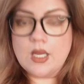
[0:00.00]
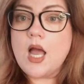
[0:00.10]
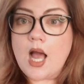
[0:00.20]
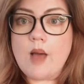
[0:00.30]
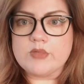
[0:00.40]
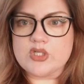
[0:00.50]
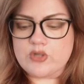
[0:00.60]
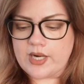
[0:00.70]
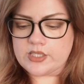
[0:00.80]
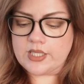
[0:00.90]
I'm
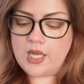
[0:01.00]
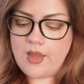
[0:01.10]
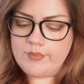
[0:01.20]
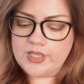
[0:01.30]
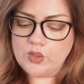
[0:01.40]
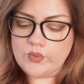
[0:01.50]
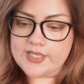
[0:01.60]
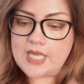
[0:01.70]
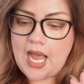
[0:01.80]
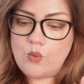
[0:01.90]
distracted. But
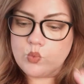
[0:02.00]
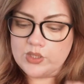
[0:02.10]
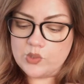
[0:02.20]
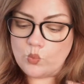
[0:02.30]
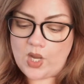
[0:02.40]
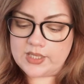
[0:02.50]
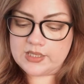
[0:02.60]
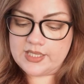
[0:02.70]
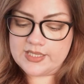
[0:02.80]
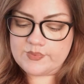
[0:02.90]
anyways, I really wanted
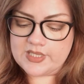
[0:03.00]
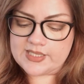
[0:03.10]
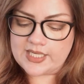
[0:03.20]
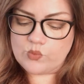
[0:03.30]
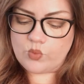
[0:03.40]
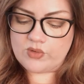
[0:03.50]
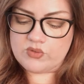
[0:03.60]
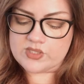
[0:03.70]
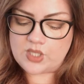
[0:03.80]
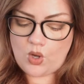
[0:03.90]
this because I could wear
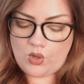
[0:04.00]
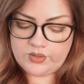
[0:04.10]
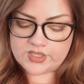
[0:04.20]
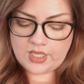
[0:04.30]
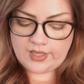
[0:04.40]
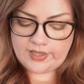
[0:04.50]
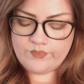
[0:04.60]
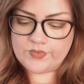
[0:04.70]
this all the time.